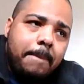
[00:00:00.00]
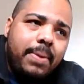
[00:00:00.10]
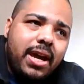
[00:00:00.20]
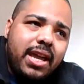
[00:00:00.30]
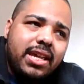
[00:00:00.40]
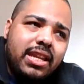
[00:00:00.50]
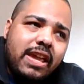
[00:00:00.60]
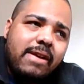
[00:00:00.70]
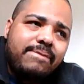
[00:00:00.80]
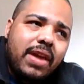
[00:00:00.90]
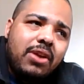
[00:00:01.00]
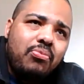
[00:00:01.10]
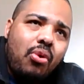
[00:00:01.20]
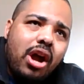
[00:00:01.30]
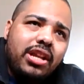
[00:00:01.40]
But if they
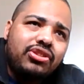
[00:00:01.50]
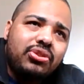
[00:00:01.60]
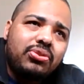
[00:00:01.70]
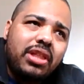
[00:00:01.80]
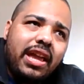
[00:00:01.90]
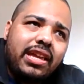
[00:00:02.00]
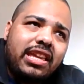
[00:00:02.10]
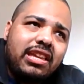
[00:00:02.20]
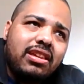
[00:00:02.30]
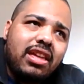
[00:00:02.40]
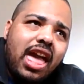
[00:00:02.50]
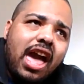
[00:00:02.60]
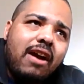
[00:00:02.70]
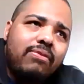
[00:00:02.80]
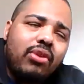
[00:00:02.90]
wanted to, like,
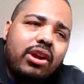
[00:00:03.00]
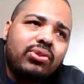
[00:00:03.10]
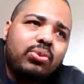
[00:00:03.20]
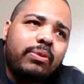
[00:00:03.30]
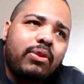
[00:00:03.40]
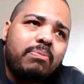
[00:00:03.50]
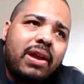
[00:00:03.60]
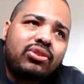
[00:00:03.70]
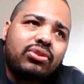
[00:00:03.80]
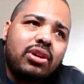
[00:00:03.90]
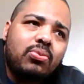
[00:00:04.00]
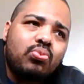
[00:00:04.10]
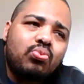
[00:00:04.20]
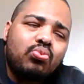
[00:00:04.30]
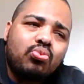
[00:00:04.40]
have Kratos refer back to
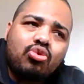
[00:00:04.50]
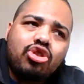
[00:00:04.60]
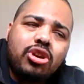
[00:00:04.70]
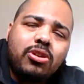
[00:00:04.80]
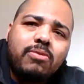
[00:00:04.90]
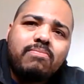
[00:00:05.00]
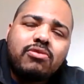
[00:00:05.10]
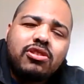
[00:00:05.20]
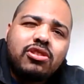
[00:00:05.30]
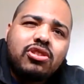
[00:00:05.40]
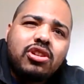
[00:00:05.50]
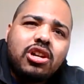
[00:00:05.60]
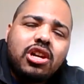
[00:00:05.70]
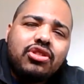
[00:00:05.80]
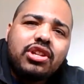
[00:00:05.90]
the
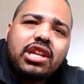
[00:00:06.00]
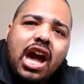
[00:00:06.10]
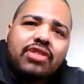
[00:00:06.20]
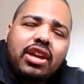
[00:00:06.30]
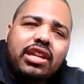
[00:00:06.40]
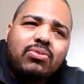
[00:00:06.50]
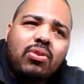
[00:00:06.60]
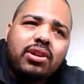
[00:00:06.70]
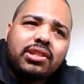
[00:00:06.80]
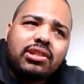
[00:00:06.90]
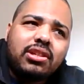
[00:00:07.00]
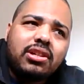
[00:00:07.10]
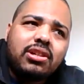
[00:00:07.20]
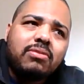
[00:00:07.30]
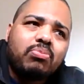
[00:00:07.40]
god that he was in
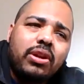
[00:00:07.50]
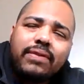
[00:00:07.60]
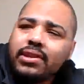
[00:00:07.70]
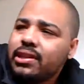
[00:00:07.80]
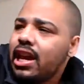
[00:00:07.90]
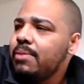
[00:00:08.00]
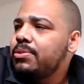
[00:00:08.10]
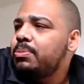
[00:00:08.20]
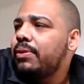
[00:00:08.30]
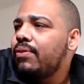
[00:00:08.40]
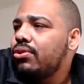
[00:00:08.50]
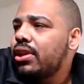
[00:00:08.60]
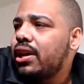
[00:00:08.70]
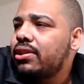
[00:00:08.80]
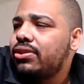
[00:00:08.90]
the previous games before,
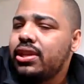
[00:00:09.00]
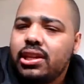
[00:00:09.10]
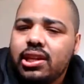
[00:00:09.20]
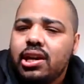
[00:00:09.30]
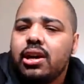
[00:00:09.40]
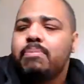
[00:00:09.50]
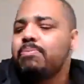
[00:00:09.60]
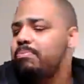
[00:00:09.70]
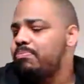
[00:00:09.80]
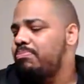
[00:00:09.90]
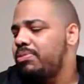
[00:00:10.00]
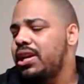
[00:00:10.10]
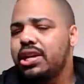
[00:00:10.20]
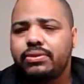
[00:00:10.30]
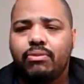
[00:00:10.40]
like, the
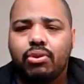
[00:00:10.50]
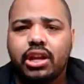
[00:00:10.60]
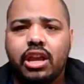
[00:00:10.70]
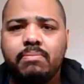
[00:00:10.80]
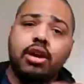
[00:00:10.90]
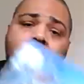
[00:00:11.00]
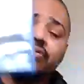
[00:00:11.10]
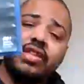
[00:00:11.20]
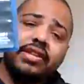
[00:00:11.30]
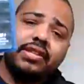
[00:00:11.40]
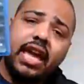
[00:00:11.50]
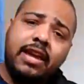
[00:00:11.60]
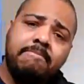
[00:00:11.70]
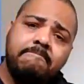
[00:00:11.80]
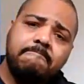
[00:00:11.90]
PS4 game being this
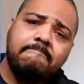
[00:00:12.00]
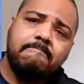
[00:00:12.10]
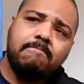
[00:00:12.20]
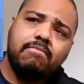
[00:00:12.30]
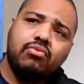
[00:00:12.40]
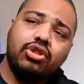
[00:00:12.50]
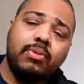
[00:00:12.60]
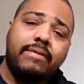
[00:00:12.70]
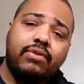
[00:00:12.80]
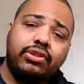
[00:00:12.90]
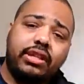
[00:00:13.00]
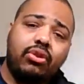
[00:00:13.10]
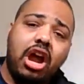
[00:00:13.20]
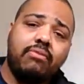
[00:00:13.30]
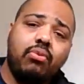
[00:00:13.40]
game, was my first
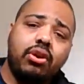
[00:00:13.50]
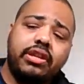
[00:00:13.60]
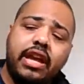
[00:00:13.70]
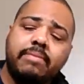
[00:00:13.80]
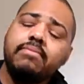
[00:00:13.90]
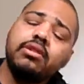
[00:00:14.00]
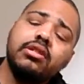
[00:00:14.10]
God of War game,